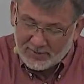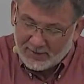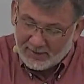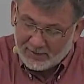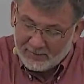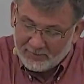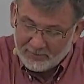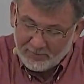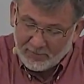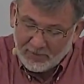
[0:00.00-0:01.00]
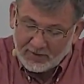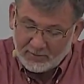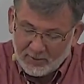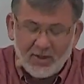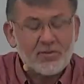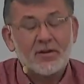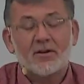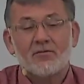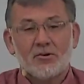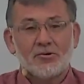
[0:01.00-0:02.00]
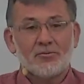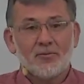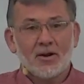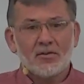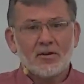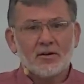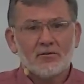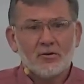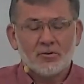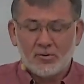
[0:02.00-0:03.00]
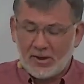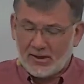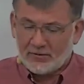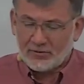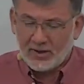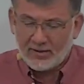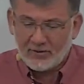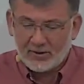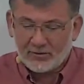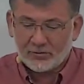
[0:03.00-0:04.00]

uh, think, when I think of you, I think of you as having a